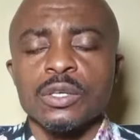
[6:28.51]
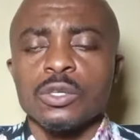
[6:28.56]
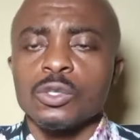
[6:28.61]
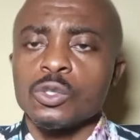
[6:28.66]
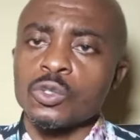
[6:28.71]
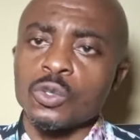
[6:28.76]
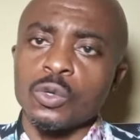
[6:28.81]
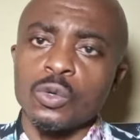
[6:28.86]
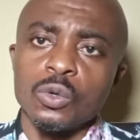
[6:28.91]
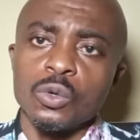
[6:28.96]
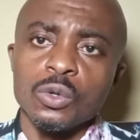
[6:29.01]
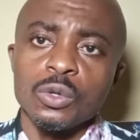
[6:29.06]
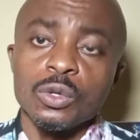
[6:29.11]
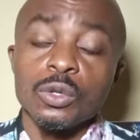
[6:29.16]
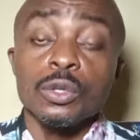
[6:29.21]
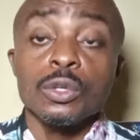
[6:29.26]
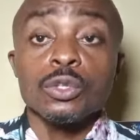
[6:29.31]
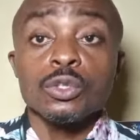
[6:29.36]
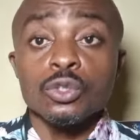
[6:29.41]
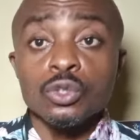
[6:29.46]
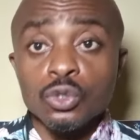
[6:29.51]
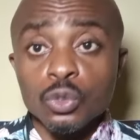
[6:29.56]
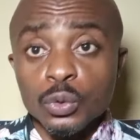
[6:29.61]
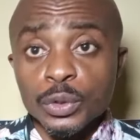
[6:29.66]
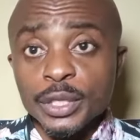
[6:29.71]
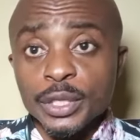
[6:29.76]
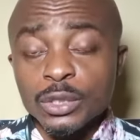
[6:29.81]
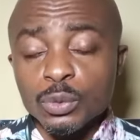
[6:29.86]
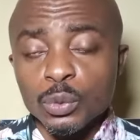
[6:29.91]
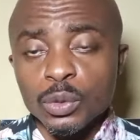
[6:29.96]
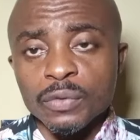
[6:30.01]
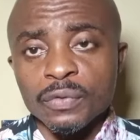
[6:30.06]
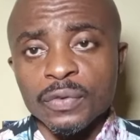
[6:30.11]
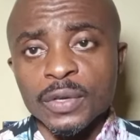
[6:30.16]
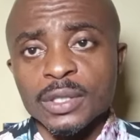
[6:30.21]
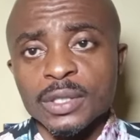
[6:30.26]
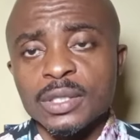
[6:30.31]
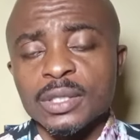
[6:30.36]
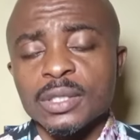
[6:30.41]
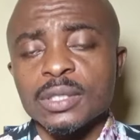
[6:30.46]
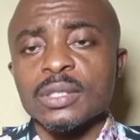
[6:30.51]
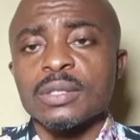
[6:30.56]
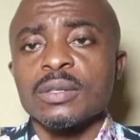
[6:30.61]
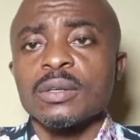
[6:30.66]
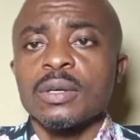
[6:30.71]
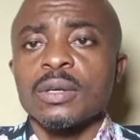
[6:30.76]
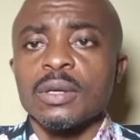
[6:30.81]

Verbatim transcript: So do it with faith.